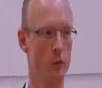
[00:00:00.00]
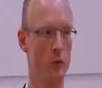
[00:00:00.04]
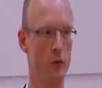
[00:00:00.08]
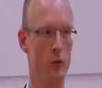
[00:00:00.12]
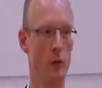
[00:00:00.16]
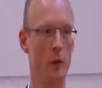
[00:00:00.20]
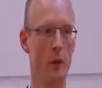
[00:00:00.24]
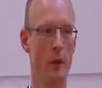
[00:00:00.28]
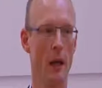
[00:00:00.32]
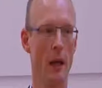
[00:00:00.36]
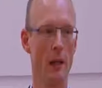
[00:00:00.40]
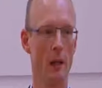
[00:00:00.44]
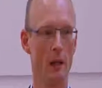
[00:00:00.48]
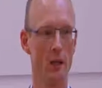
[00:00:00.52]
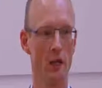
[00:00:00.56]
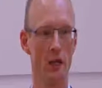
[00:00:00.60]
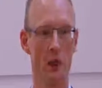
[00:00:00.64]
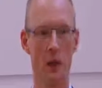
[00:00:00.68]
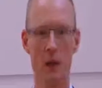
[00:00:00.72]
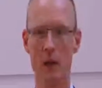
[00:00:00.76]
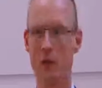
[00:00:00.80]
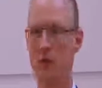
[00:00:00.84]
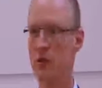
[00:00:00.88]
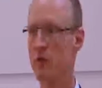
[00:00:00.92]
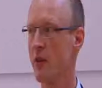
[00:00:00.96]
So an added
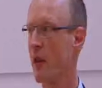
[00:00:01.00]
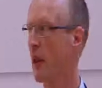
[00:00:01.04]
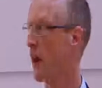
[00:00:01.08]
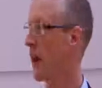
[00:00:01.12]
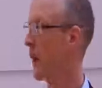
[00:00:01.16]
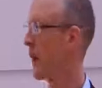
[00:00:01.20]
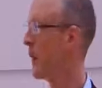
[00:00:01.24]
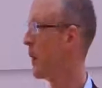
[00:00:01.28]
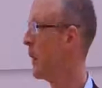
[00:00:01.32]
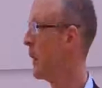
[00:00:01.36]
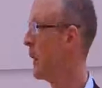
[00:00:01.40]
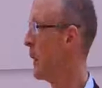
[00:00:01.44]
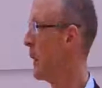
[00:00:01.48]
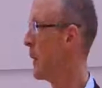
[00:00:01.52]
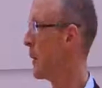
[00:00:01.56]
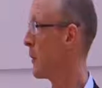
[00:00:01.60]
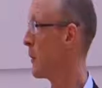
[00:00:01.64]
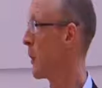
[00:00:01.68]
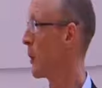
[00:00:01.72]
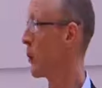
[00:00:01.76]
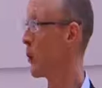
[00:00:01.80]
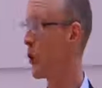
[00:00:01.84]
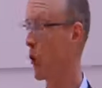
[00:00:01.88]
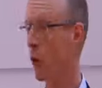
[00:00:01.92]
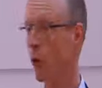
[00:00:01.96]
challenge there
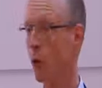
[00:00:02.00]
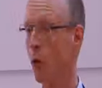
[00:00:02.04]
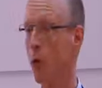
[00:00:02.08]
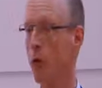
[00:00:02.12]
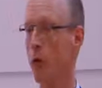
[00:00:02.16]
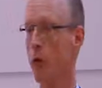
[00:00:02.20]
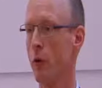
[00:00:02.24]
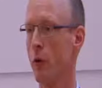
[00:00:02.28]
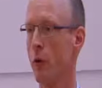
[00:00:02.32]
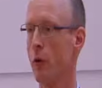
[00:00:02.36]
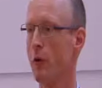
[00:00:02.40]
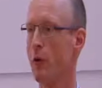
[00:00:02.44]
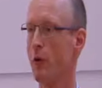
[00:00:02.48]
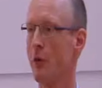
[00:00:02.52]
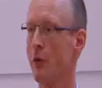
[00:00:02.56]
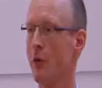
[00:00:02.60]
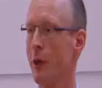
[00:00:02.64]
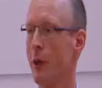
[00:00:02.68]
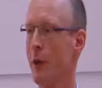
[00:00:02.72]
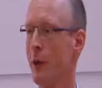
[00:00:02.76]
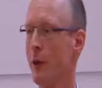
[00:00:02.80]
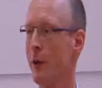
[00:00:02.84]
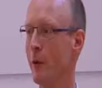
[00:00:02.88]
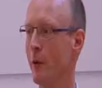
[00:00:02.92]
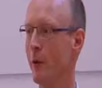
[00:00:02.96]
that called
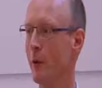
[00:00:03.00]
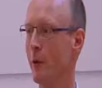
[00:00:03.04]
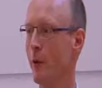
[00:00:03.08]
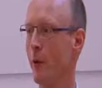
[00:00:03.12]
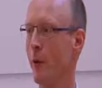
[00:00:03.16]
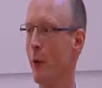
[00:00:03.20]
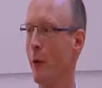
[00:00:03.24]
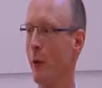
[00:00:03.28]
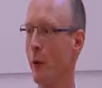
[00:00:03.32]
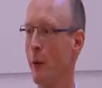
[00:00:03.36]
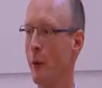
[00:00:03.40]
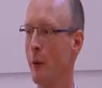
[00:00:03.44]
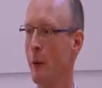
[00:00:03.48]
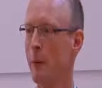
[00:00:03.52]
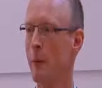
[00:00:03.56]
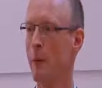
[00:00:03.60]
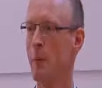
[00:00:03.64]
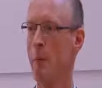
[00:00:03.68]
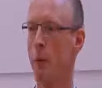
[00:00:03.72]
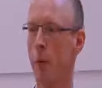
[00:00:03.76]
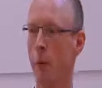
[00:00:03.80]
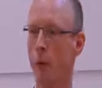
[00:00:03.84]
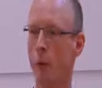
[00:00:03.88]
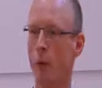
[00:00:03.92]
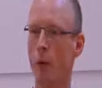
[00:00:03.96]
urgently for
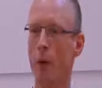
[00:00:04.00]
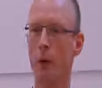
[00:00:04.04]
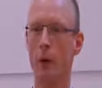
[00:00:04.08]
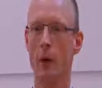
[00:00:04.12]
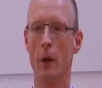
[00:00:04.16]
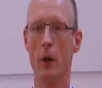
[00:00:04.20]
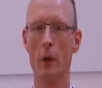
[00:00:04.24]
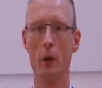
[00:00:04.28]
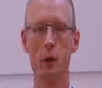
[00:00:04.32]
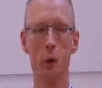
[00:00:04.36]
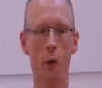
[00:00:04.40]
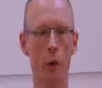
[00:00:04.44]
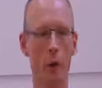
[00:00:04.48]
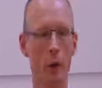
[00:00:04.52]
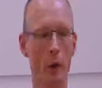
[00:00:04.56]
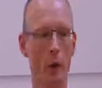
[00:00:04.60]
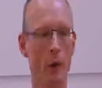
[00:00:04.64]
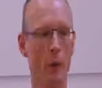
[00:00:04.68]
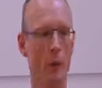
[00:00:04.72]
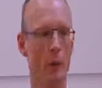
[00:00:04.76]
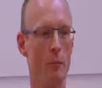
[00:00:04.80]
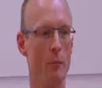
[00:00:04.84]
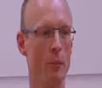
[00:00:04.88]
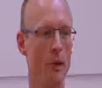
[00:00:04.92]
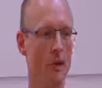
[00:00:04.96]
more and
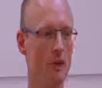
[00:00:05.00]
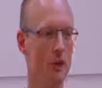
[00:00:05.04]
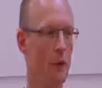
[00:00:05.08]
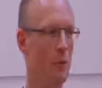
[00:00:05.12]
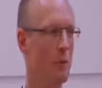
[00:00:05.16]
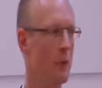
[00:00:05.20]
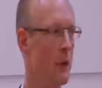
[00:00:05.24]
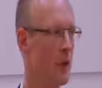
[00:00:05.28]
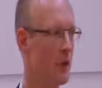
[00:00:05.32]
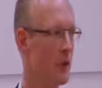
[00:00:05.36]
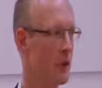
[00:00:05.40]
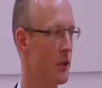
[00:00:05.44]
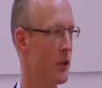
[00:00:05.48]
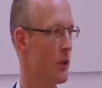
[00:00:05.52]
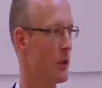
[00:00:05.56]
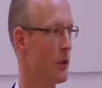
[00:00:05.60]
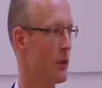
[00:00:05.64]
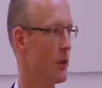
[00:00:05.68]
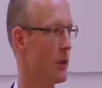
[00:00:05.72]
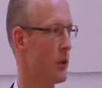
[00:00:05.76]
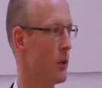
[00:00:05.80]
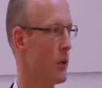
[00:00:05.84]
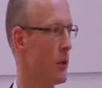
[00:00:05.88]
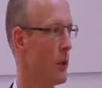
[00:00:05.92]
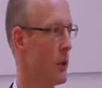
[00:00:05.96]
newer and better
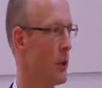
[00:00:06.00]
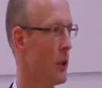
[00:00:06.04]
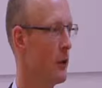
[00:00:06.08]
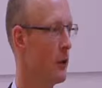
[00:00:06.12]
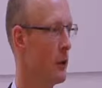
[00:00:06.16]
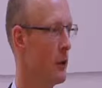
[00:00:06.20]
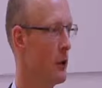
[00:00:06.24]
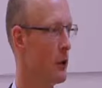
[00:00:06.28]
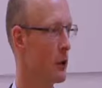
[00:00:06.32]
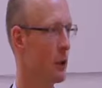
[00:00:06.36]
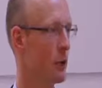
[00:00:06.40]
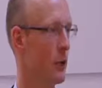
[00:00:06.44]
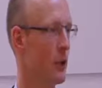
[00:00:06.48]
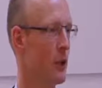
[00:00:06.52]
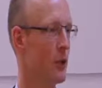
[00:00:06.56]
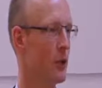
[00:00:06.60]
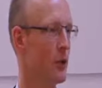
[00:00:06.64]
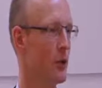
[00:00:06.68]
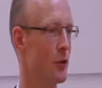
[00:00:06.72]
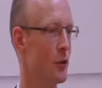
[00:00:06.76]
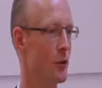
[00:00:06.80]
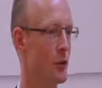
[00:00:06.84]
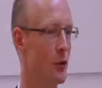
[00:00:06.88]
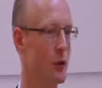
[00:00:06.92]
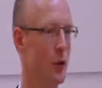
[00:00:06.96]
measures in these
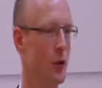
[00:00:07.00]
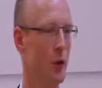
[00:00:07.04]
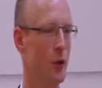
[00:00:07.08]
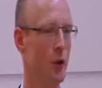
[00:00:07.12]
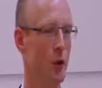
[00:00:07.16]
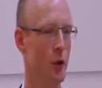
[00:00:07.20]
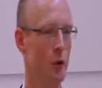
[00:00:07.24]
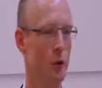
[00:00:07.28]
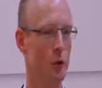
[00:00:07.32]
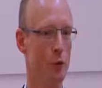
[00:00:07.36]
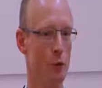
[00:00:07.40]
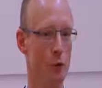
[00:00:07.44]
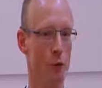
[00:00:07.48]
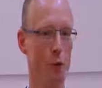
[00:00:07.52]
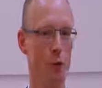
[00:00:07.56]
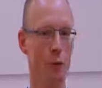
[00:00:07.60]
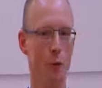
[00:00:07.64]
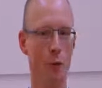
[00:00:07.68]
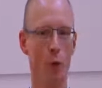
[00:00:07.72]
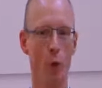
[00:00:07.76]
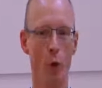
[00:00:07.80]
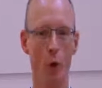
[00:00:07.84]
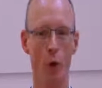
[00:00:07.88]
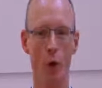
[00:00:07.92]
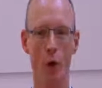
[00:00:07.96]
regions to
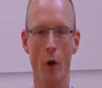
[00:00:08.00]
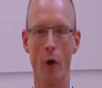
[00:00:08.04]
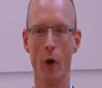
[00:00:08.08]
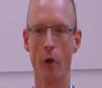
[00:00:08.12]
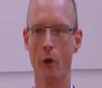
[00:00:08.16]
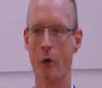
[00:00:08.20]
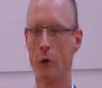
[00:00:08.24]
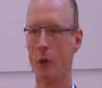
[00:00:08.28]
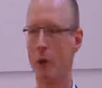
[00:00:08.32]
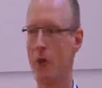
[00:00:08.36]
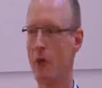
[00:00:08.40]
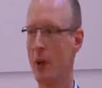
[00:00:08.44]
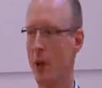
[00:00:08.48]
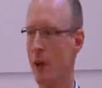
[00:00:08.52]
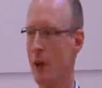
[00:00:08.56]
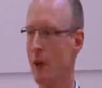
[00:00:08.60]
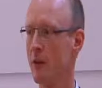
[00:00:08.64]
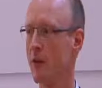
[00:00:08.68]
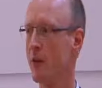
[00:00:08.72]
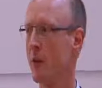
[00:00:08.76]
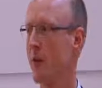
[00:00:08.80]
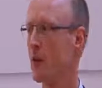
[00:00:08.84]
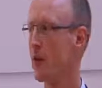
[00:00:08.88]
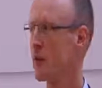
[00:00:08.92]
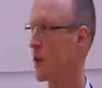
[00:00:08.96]
work on
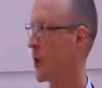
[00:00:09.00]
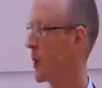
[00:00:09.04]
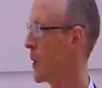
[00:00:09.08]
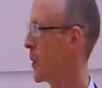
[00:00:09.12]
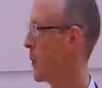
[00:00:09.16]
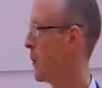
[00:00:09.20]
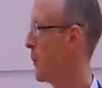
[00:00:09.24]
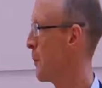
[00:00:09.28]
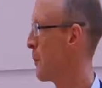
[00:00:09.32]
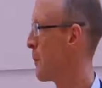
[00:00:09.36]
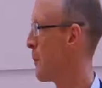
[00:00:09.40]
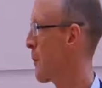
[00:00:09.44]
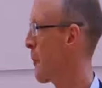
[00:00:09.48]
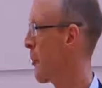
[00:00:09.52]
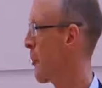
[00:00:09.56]
talent and skill.